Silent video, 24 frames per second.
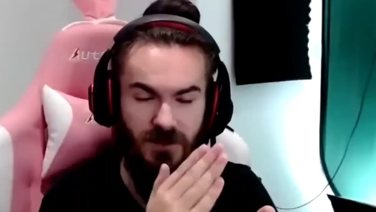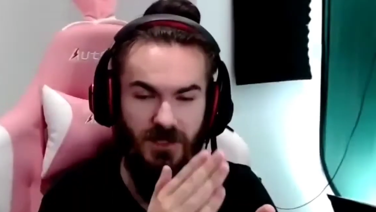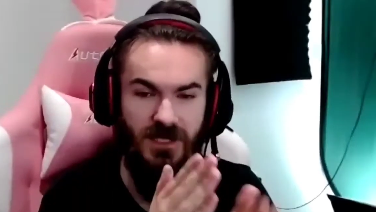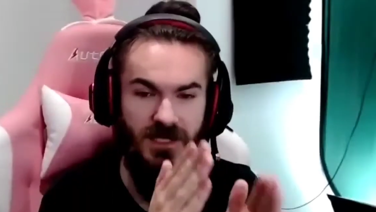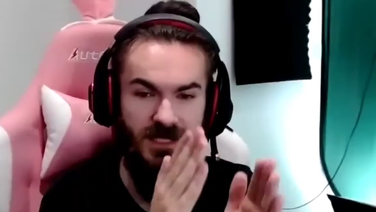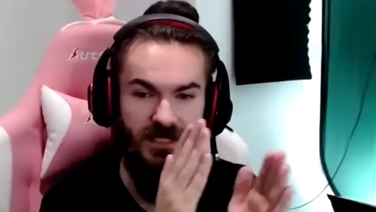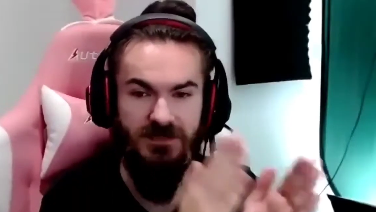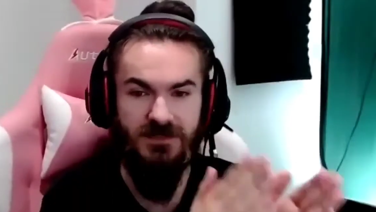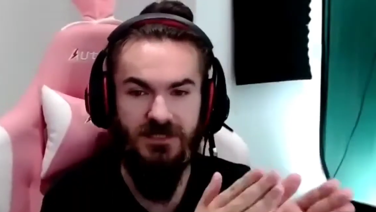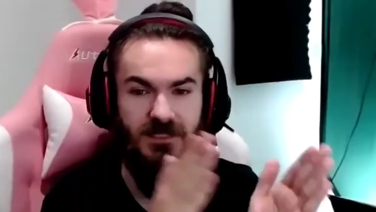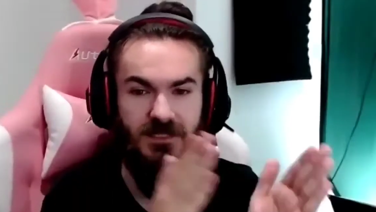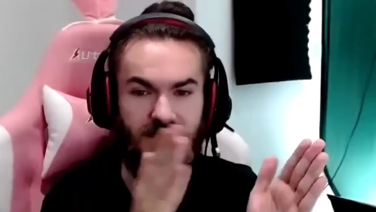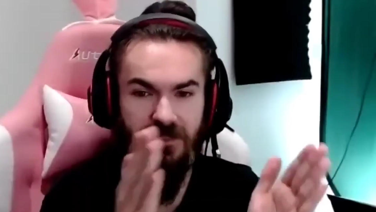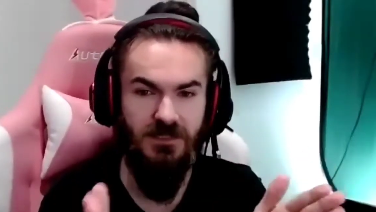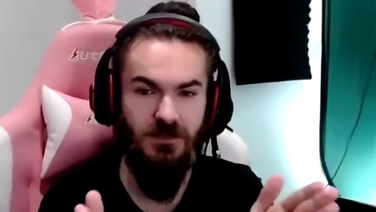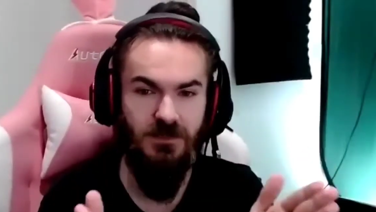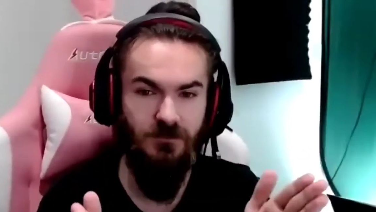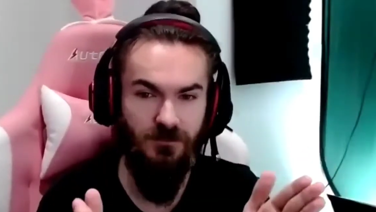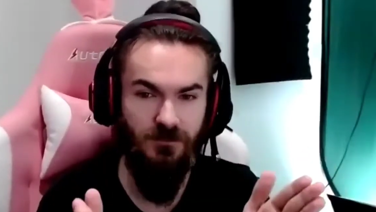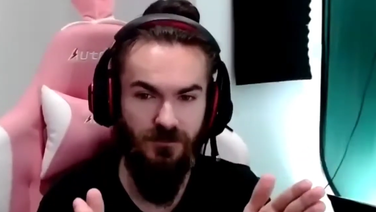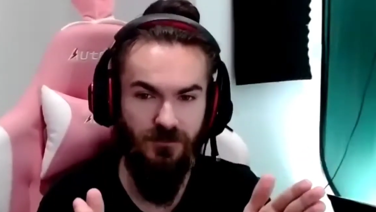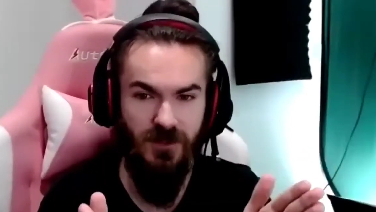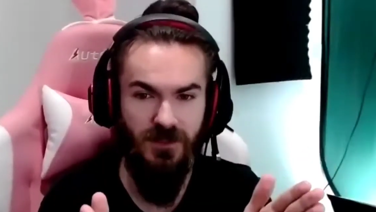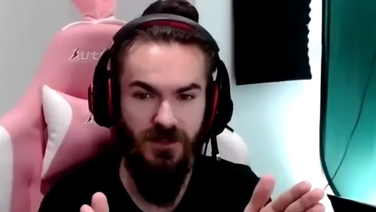His Indian
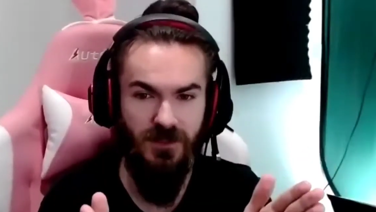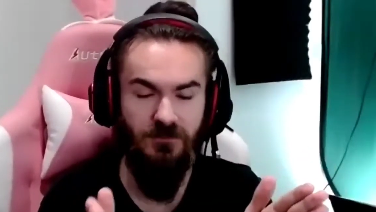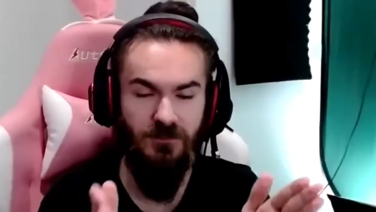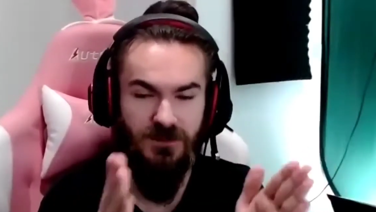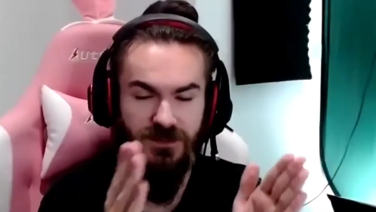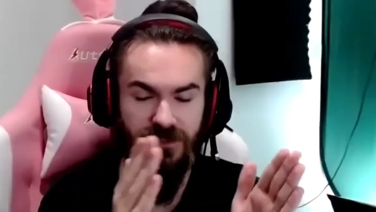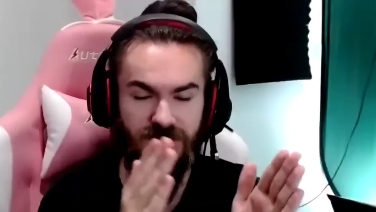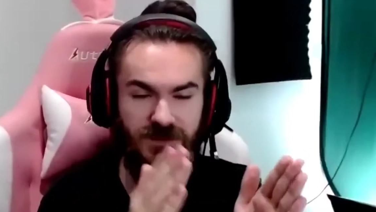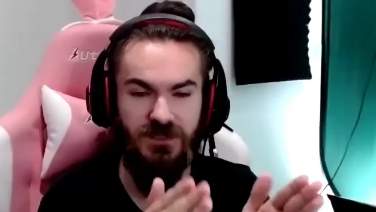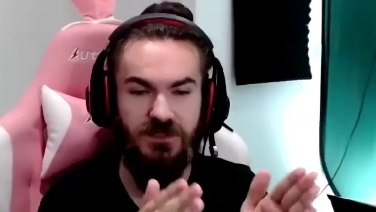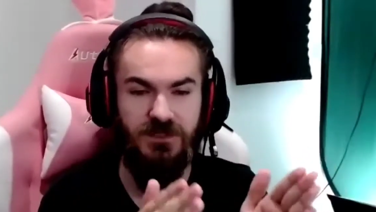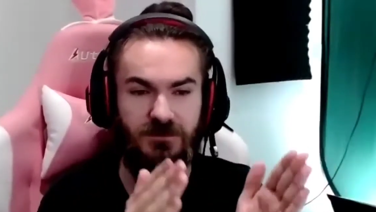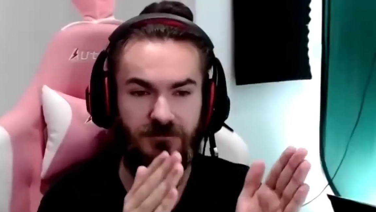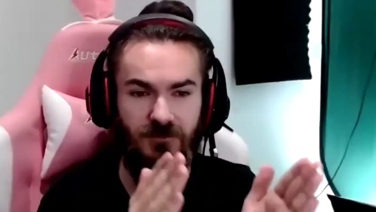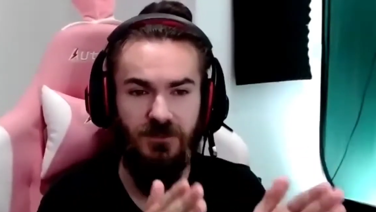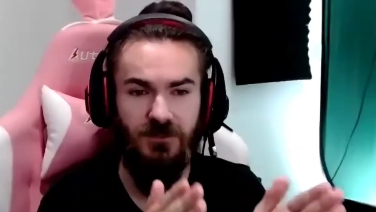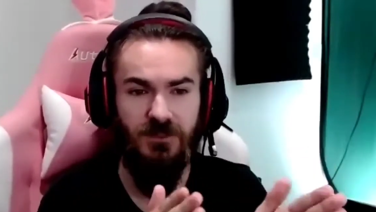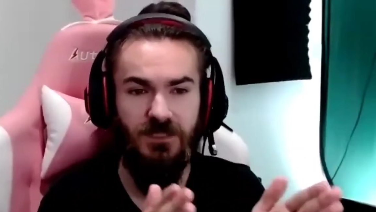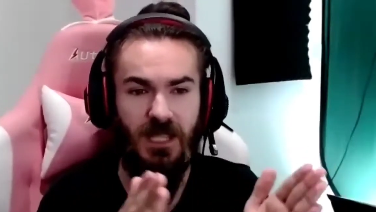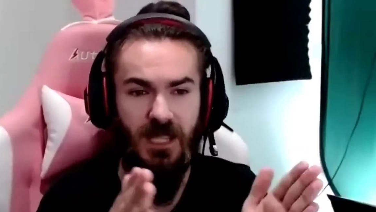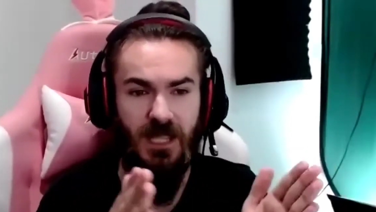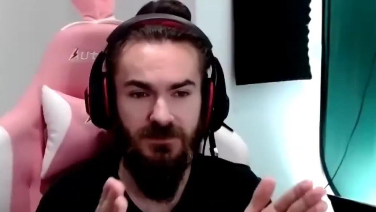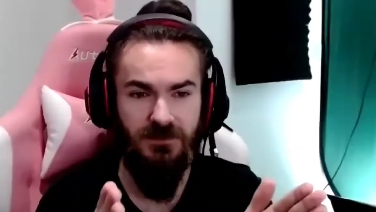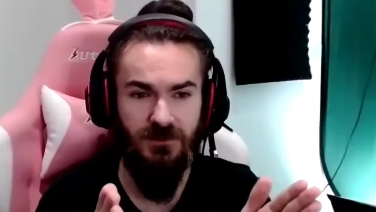friend, which is a different
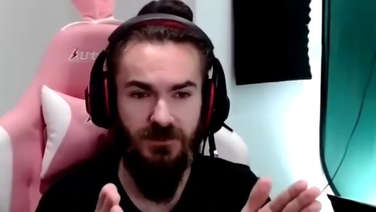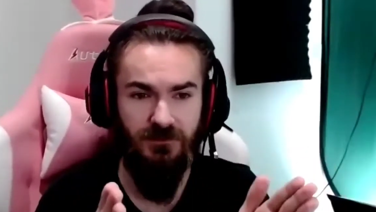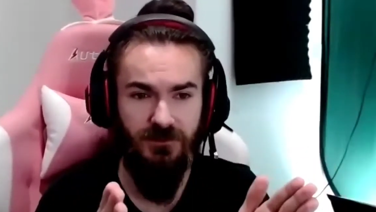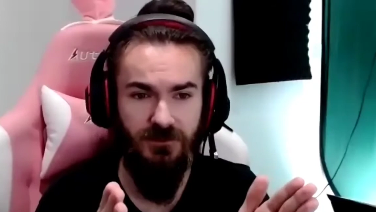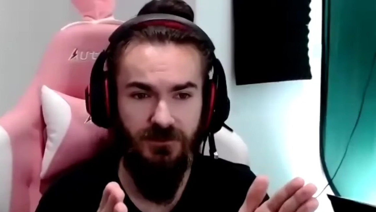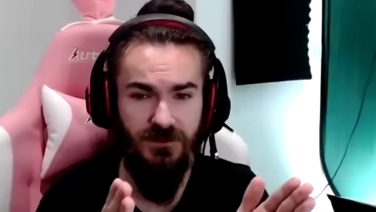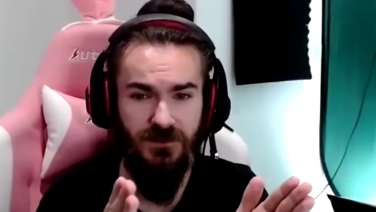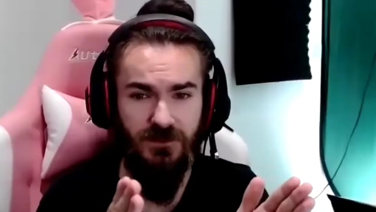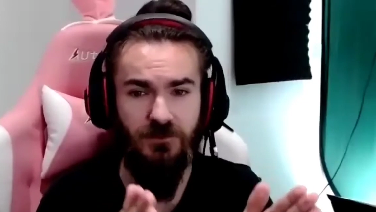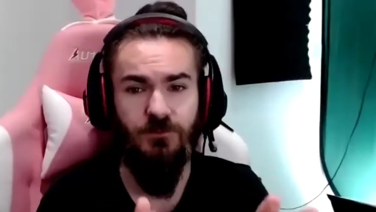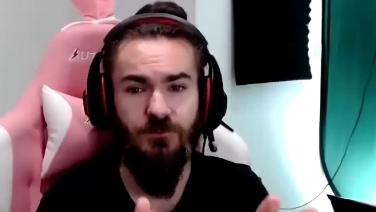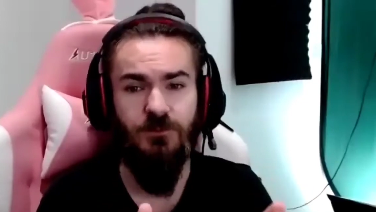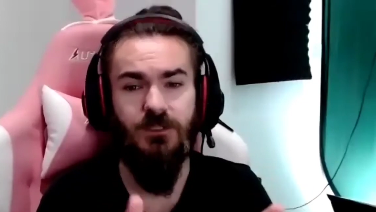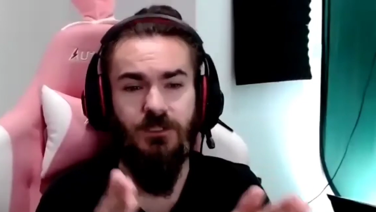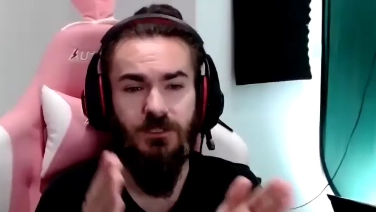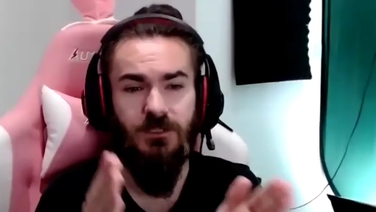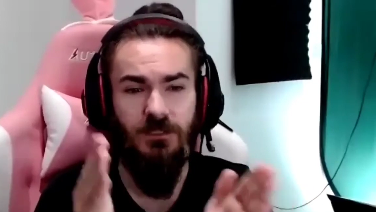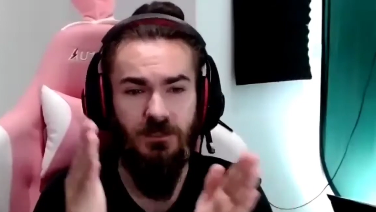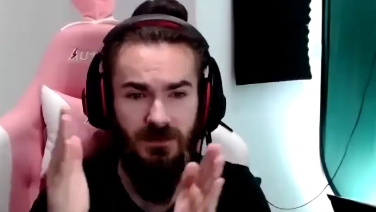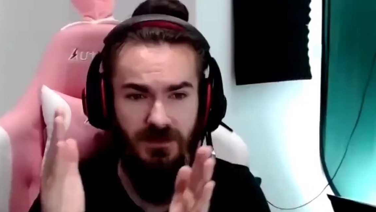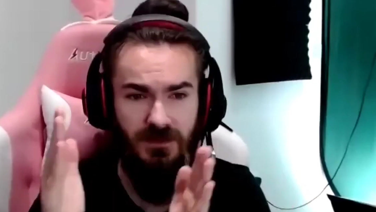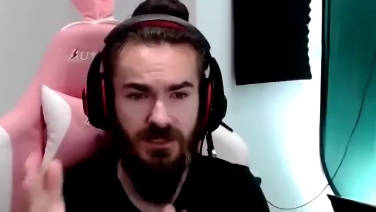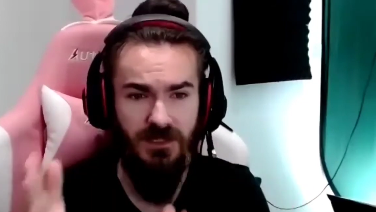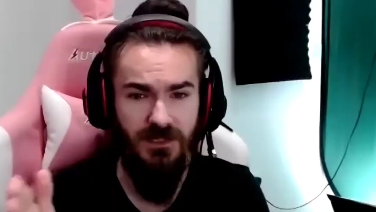category to
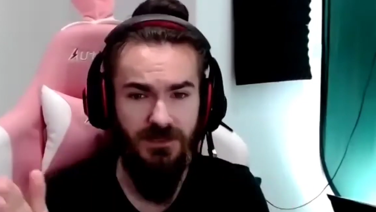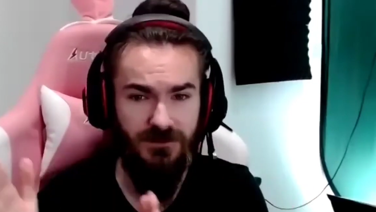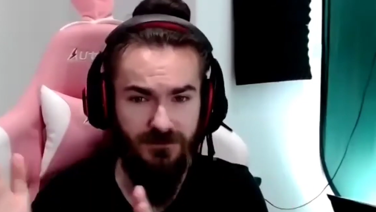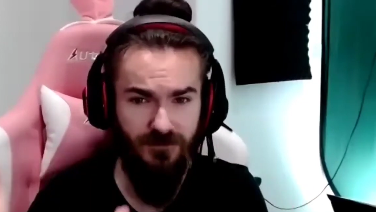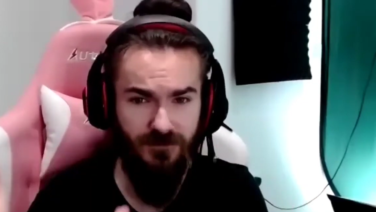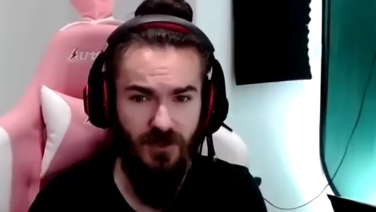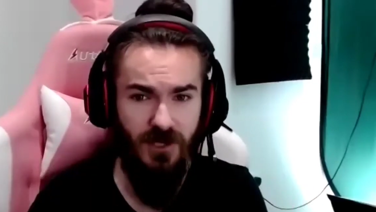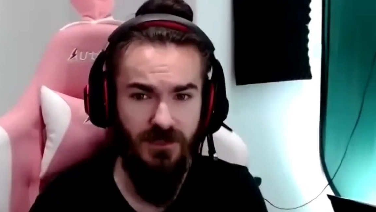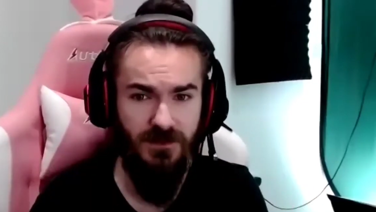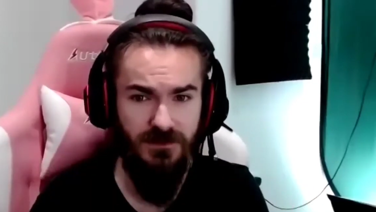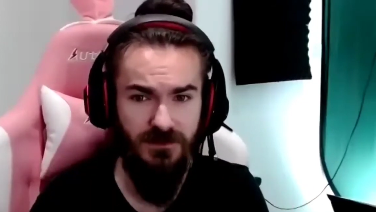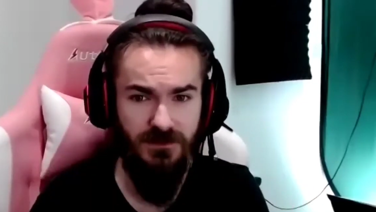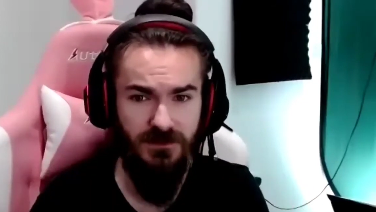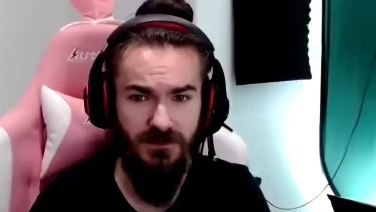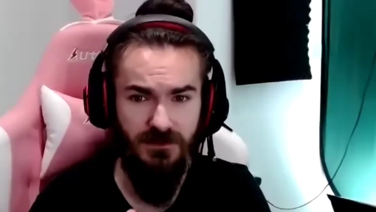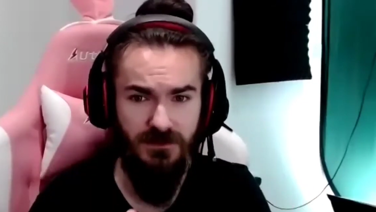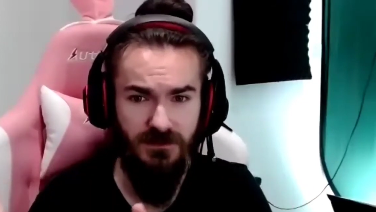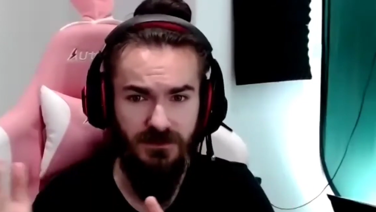his friend.